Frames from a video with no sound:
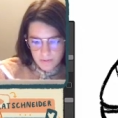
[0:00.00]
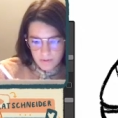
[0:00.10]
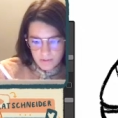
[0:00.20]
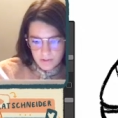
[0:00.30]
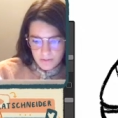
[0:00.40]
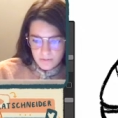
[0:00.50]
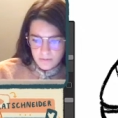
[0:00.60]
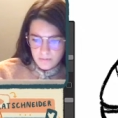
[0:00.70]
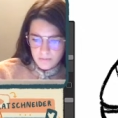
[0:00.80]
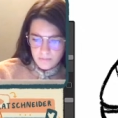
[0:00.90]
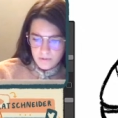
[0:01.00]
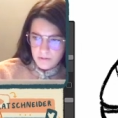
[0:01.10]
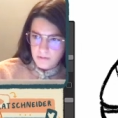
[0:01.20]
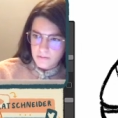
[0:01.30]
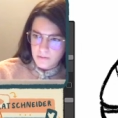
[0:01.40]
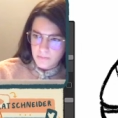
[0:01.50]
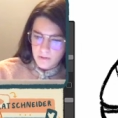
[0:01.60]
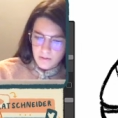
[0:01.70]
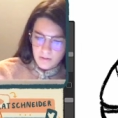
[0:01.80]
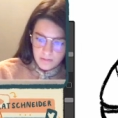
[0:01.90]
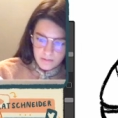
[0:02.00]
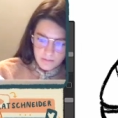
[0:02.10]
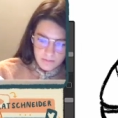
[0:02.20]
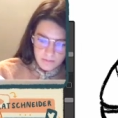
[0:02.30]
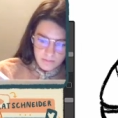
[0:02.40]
We're gonna do something like this.